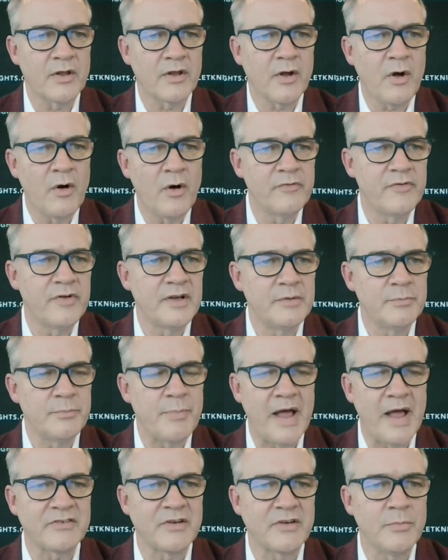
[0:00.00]
part of COVID and
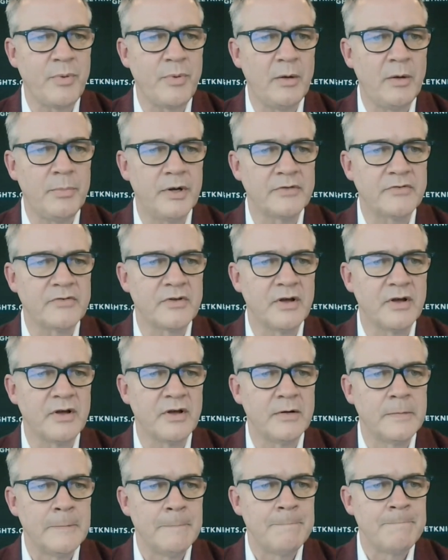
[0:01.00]
basketball, but,
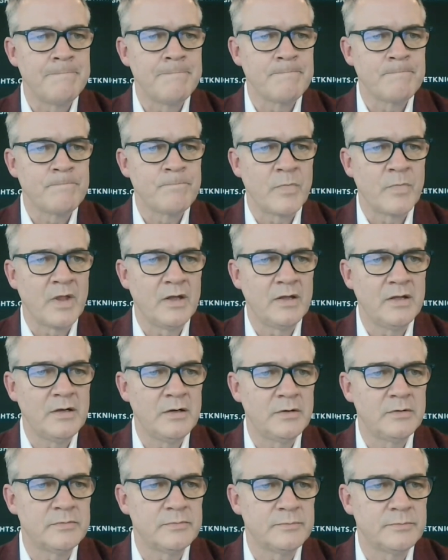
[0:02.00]
uh,
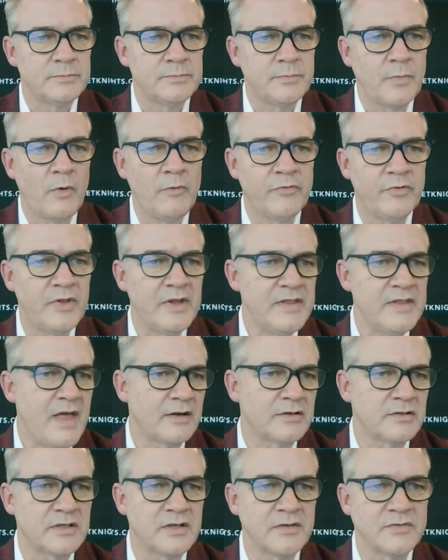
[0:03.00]
you know, hopefully
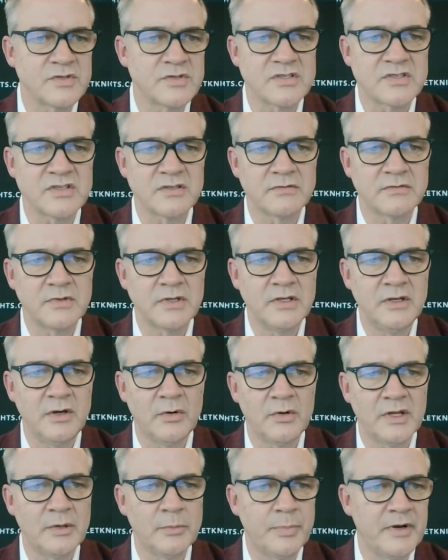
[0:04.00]
that gives us, you
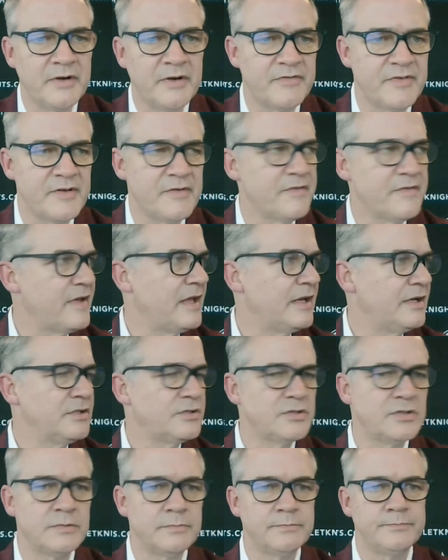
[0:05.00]
know, a little bit of an
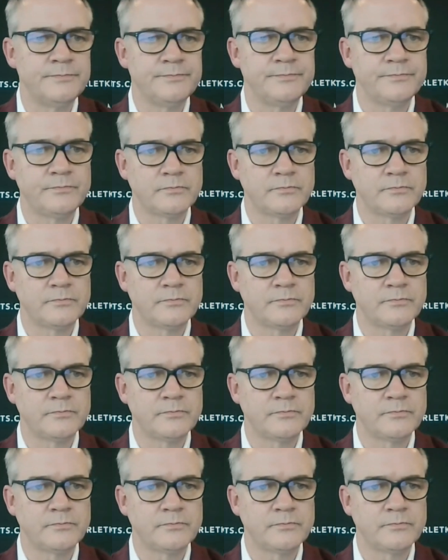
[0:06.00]
advantage.